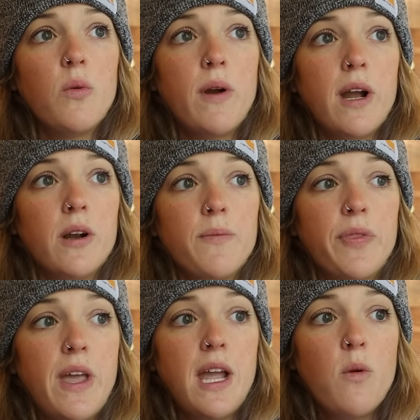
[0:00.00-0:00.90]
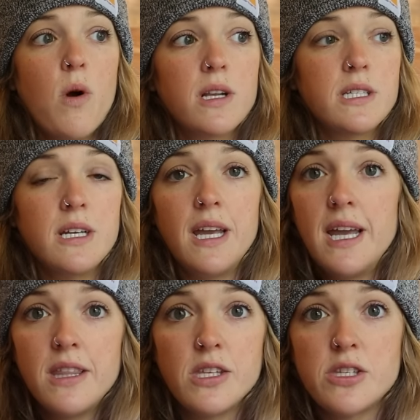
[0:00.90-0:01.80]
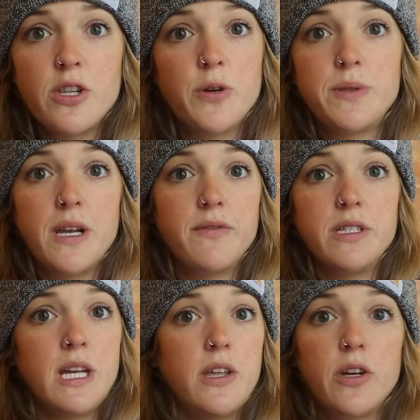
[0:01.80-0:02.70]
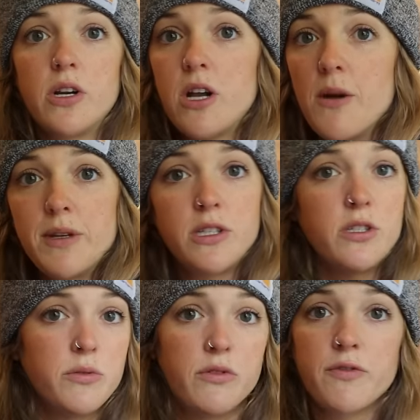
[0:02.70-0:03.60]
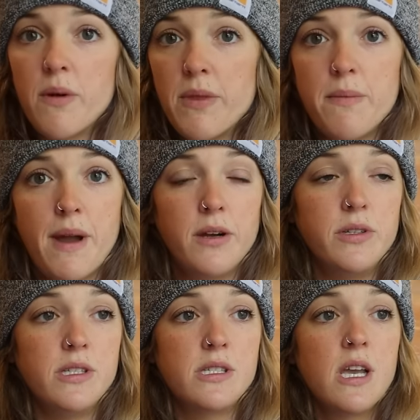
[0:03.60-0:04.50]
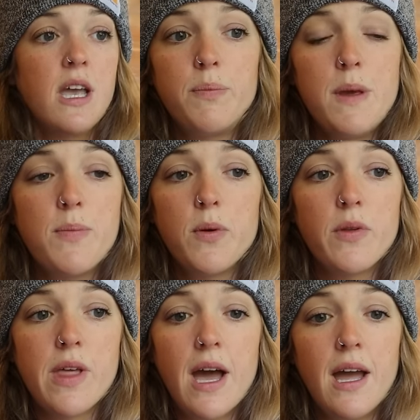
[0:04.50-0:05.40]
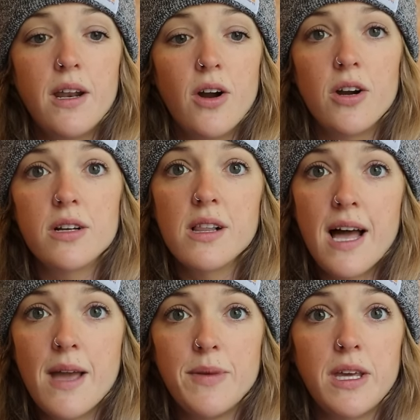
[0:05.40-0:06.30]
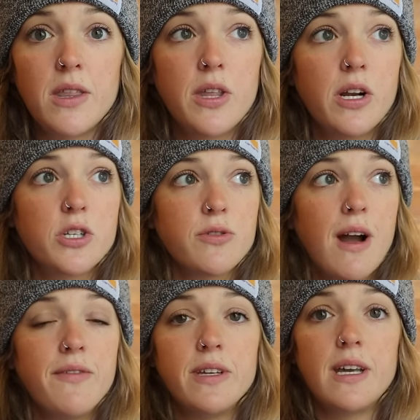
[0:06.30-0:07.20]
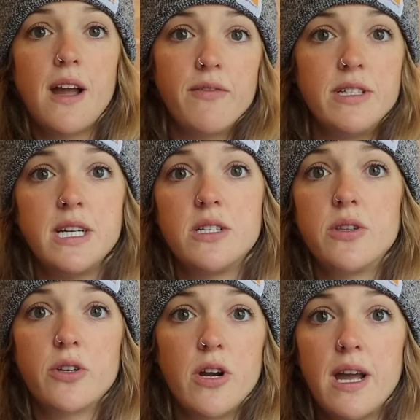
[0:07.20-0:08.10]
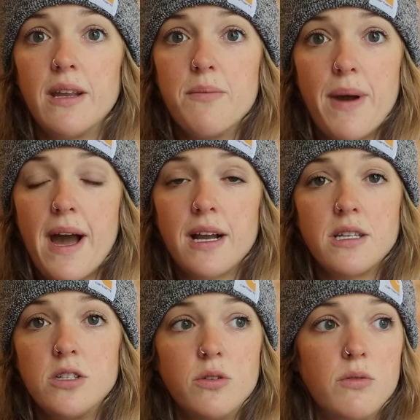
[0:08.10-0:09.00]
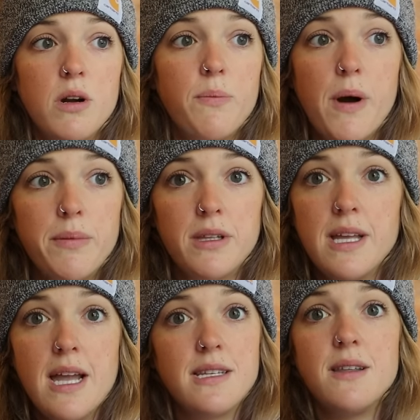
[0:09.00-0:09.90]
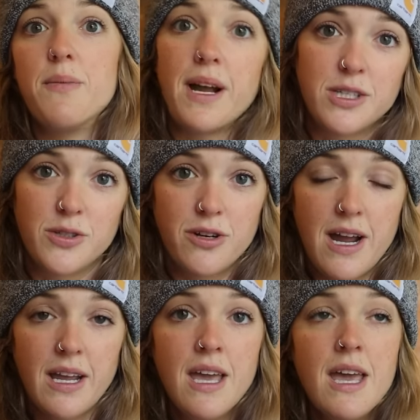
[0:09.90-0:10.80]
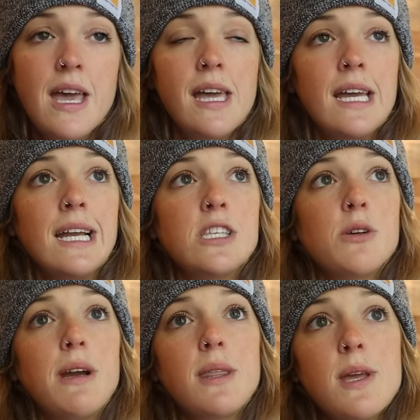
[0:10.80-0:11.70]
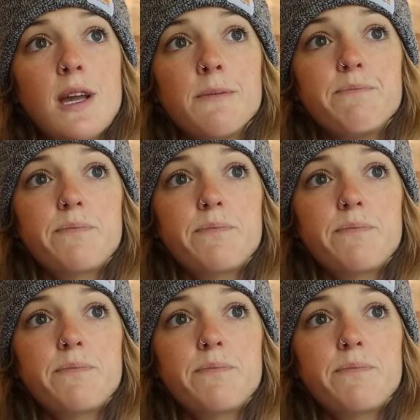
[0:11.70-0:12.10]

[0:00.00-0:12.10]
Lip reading: where they want to hit the slopes every day. They're coming to and from the mountains. People that are climbing, they're traveling every day to the crag and back to a public land and then back to the crag. And so I think